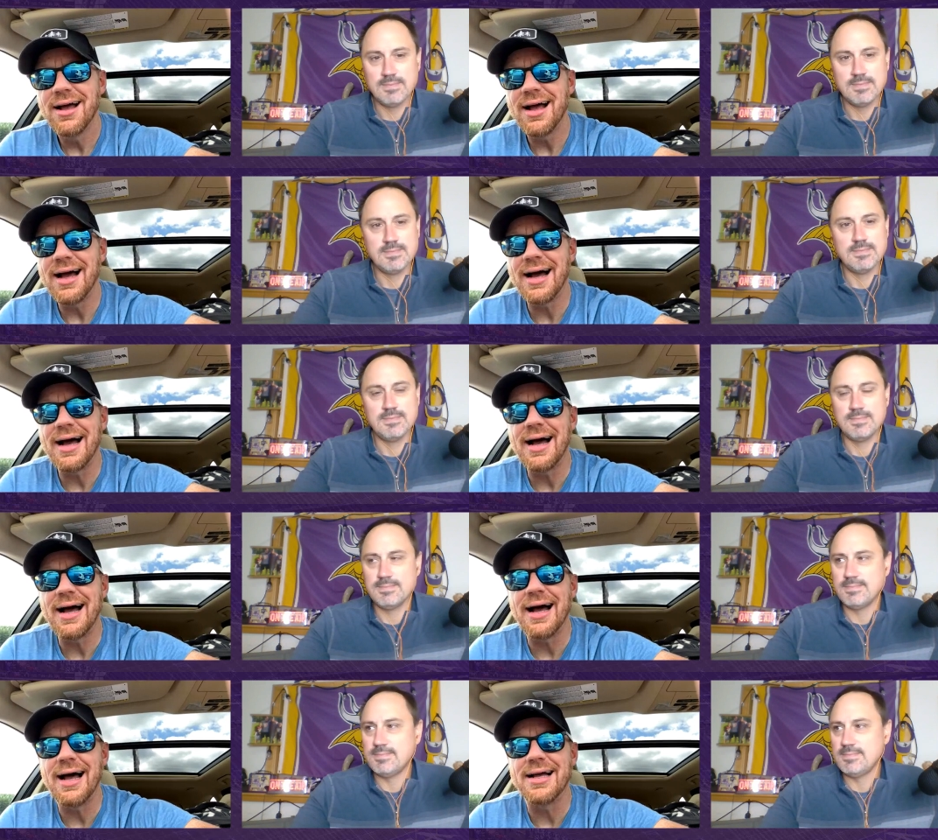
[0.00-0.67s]

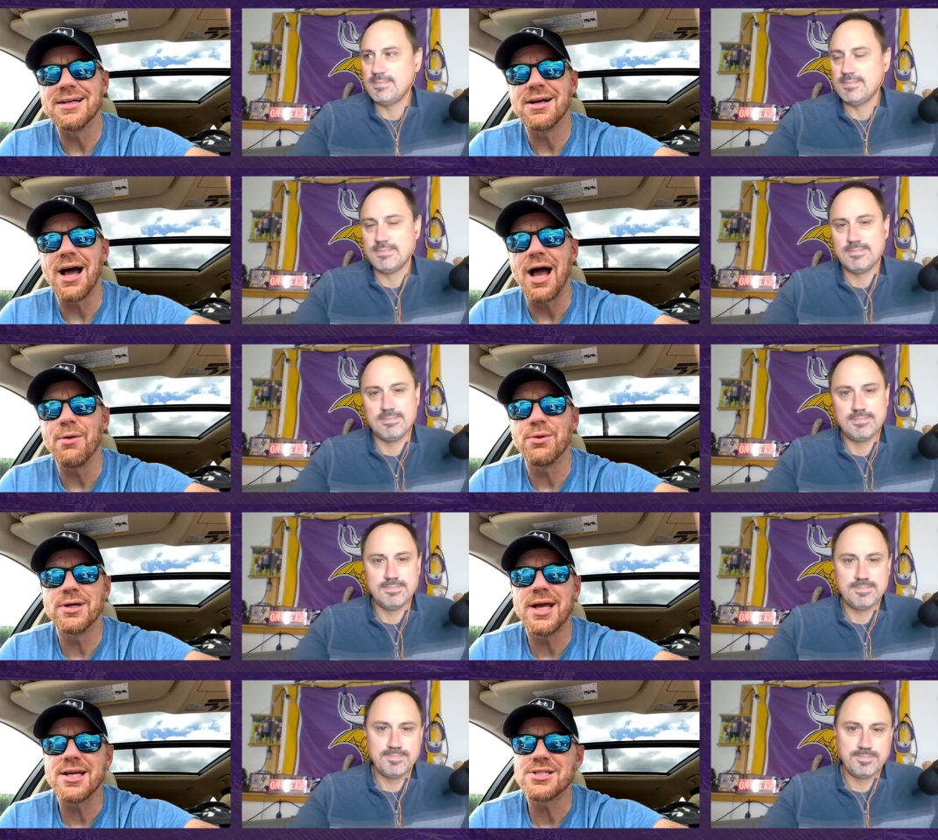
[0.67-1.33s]
Speaker 1: Uh, I
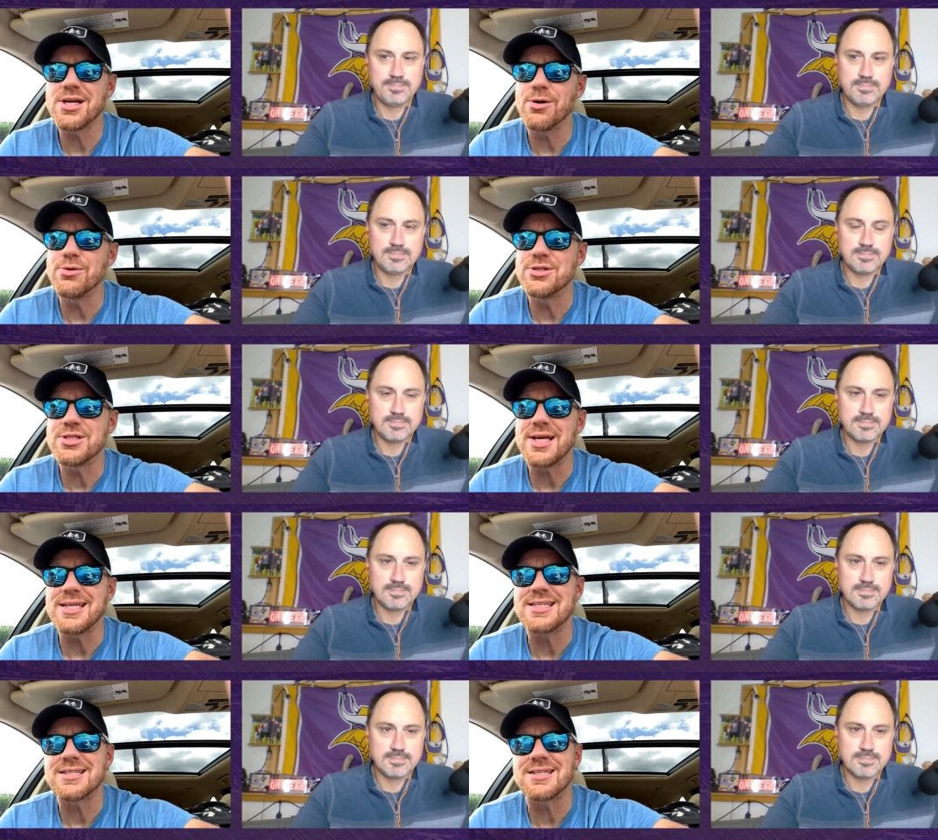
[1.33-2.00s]
would guess I would
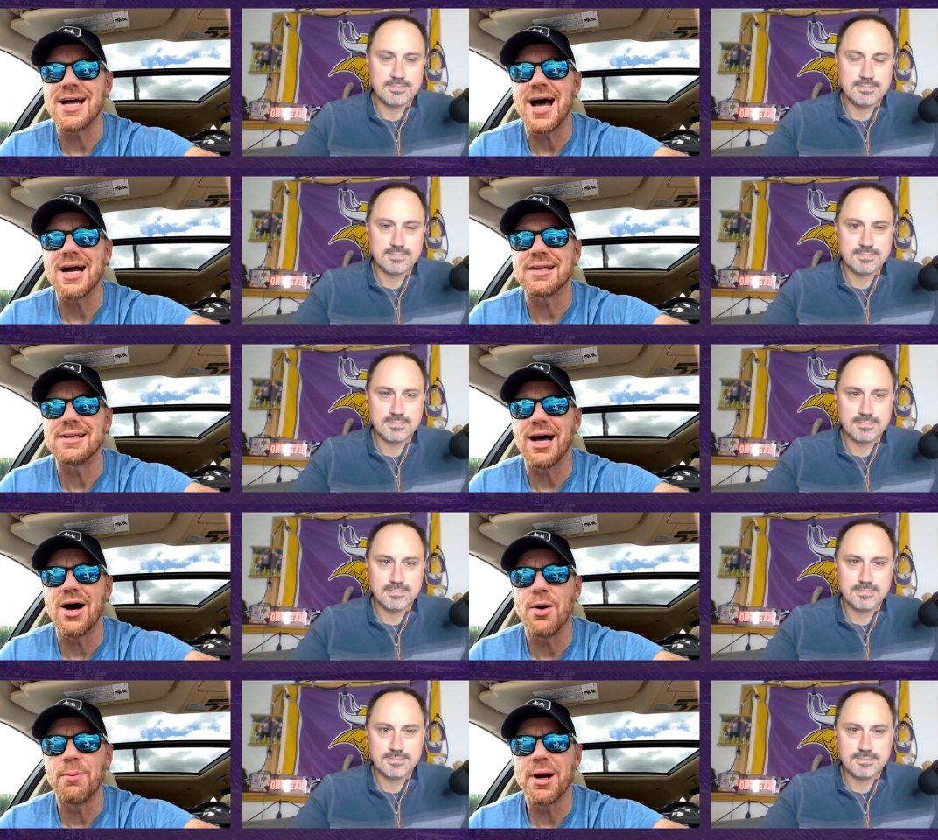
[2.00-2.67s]
say stock
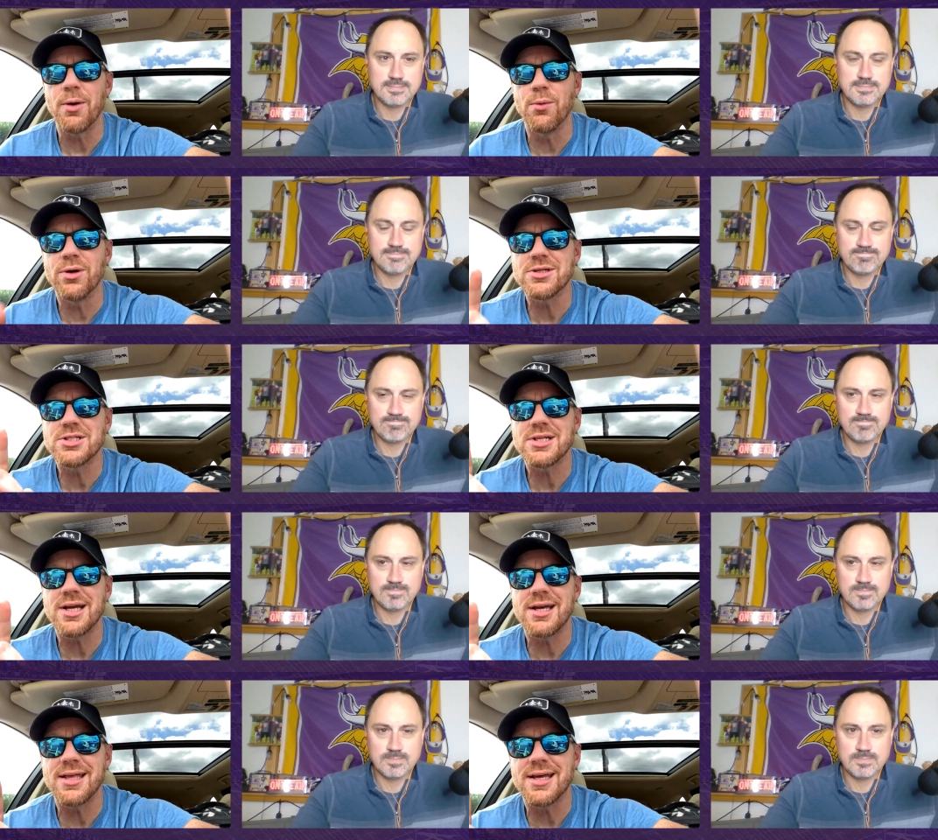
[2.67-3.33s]
down, but I will
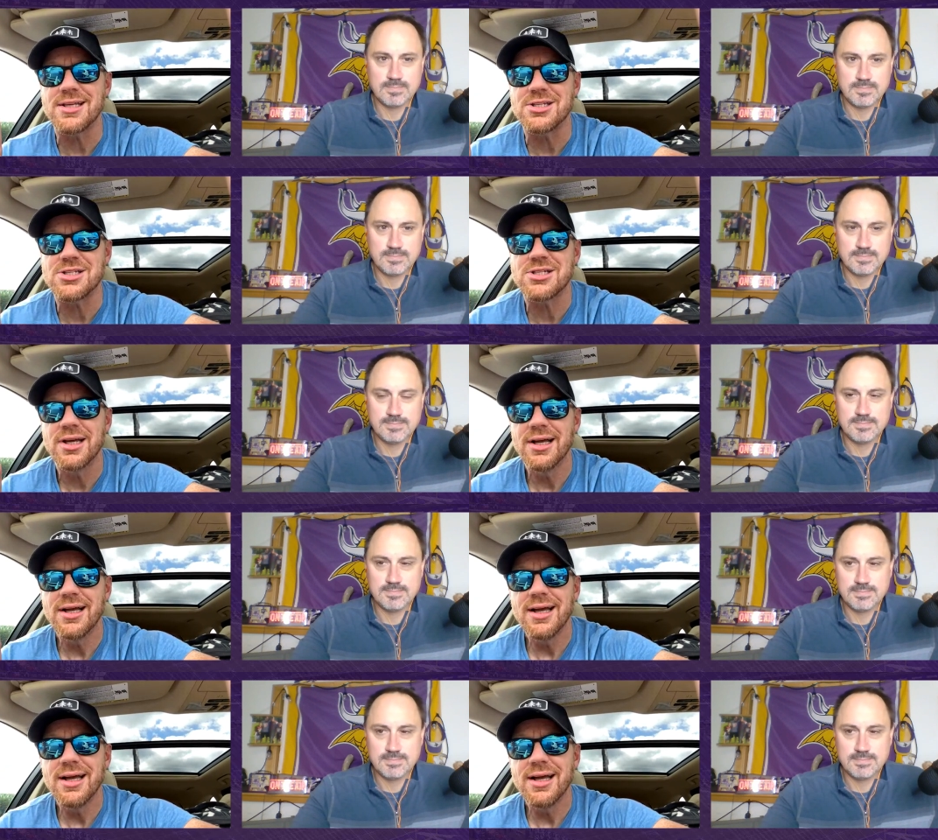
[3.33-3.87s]
say this.